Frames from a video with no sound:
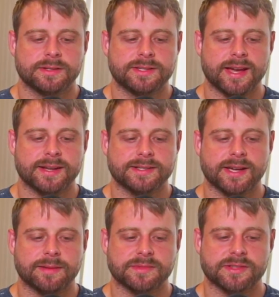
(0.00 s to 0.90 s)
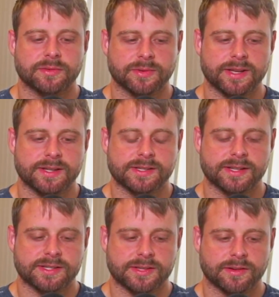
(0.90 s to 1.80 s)
10 times 3, so
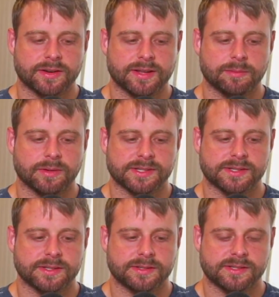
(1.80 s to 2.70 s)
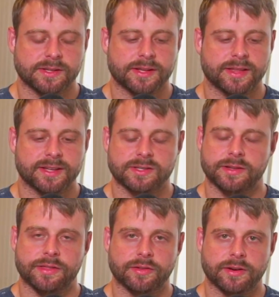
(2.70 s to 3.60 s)
that's 30 plus so I think it's
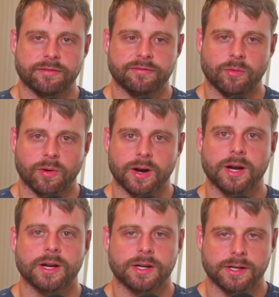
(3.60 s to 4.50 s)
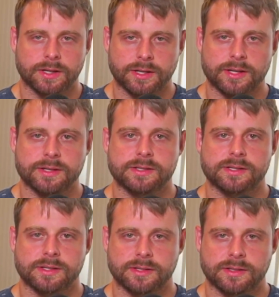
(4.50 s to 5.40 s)
only 34 keys.